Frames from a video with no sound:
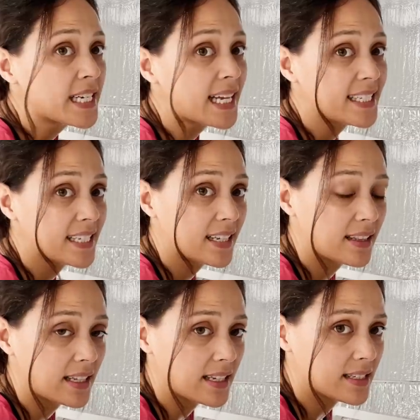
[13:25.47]
testing
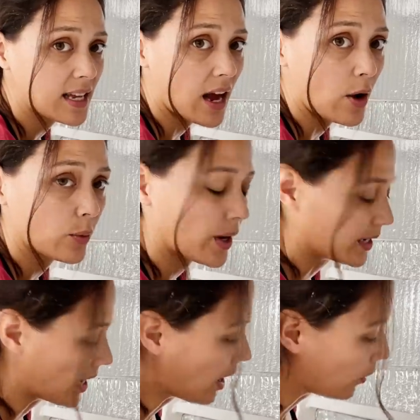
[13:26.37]
these out right
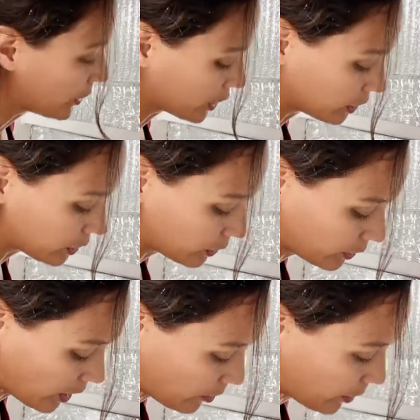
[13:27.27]
now. We
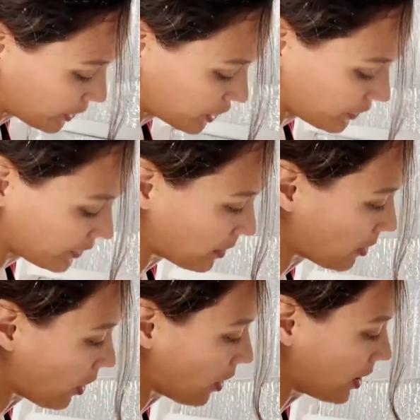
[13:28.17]
glued a bunch of them
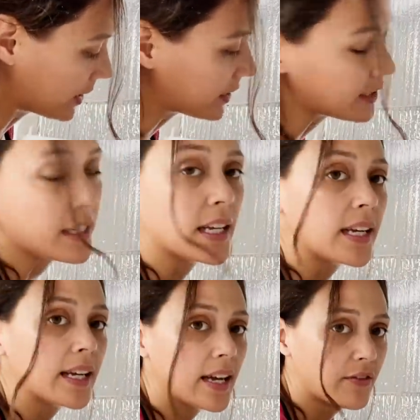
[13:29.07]
on to
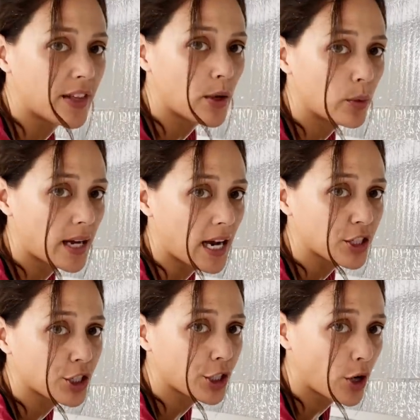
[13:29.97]
see if they would
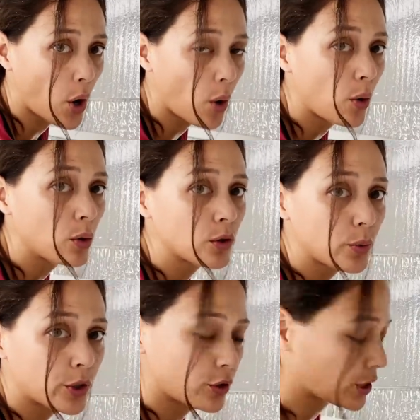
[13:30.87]
actually hold
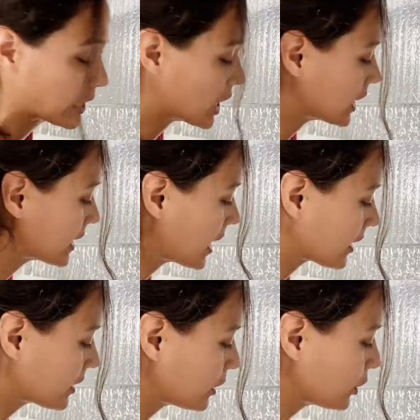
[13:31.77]
with using
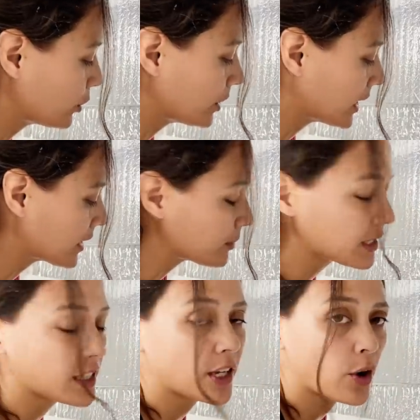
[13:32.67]
contact glue. We let them
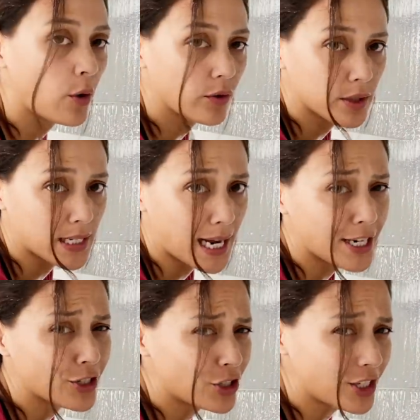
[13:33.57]
sit overnight
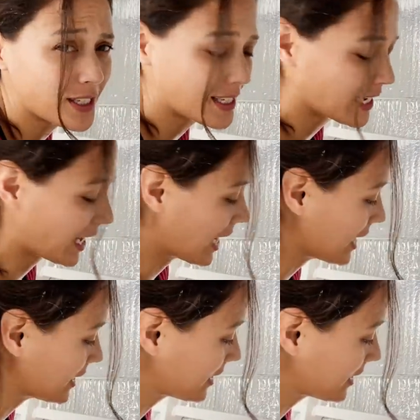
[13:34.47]
just in case,